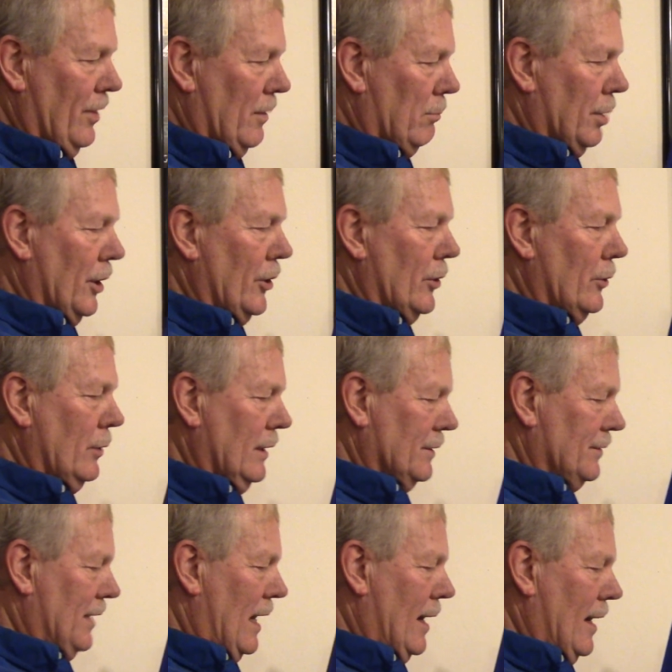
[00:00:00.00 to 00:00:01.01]
the blue
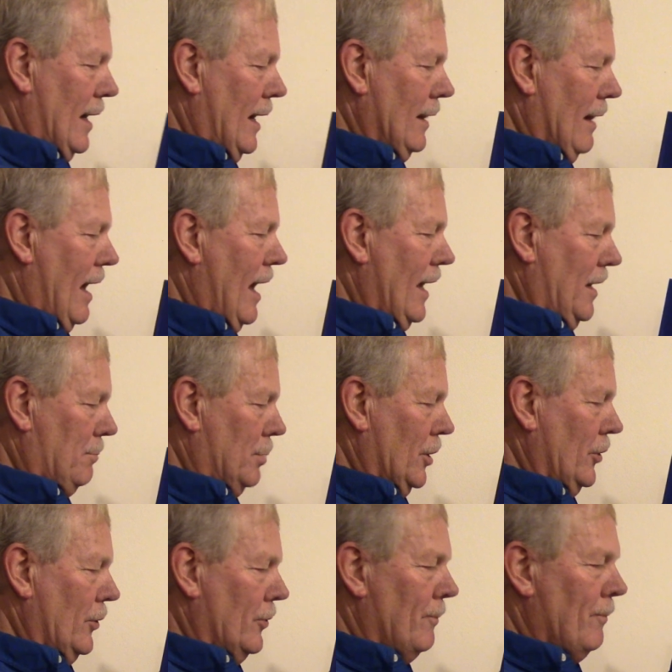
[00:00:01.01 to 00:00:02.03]
because I like
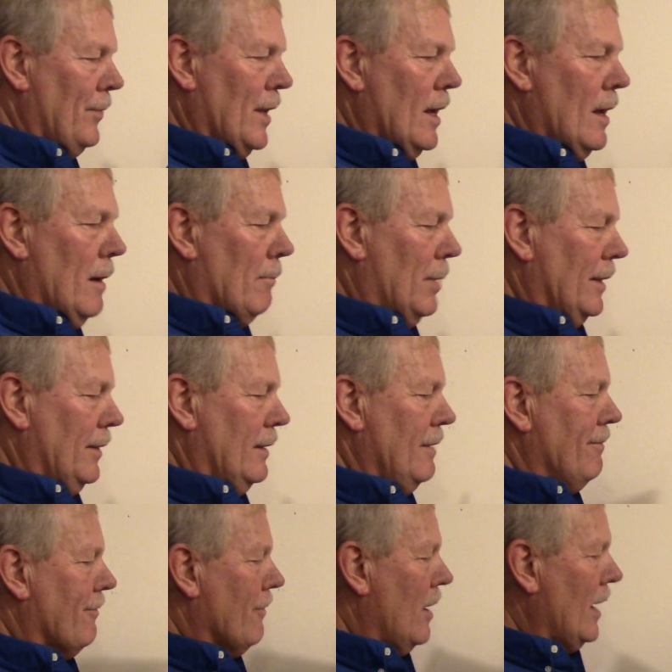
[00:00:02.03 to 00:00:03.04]
blue, but the
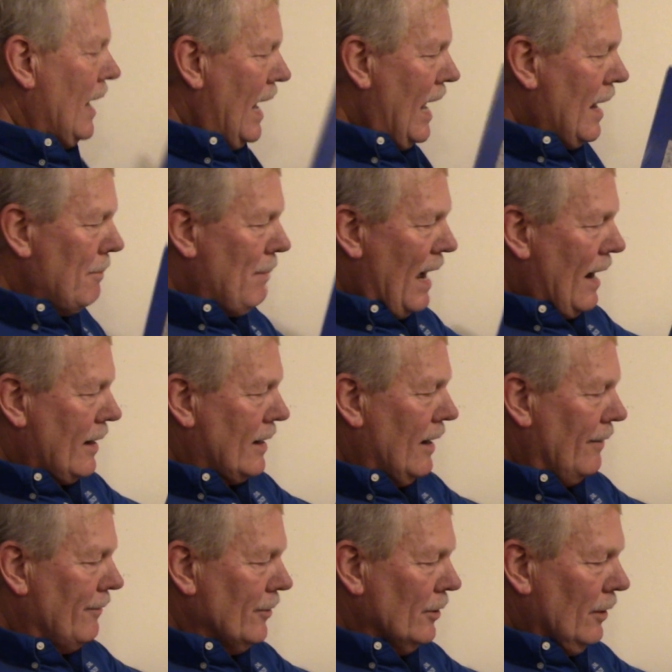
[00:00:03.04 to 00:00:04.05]
front and back
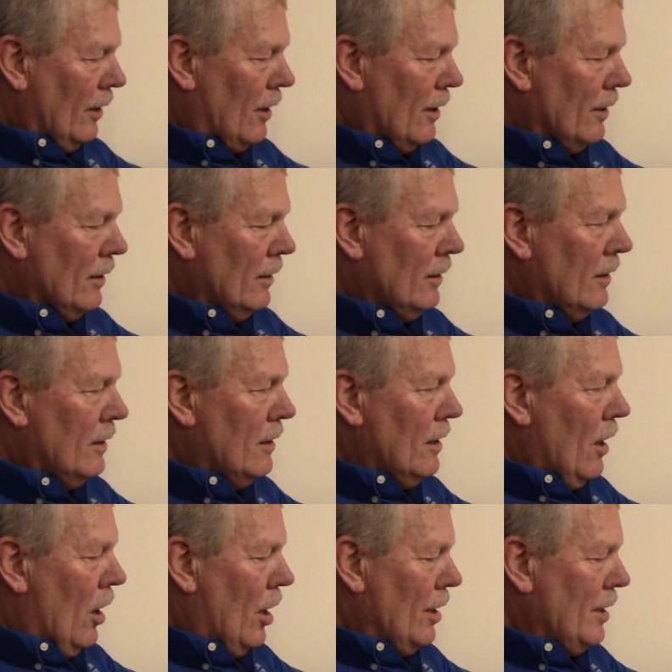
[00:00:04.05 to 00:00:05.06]
cover
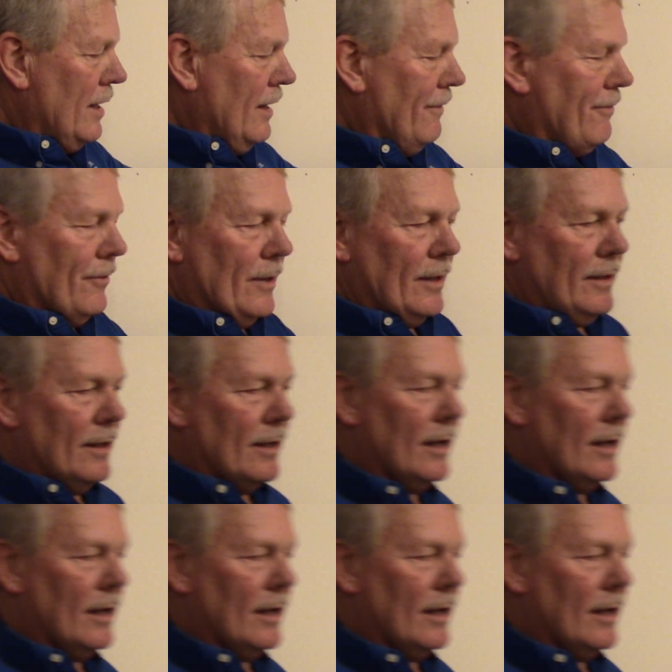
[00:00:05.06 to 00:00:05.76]
are different,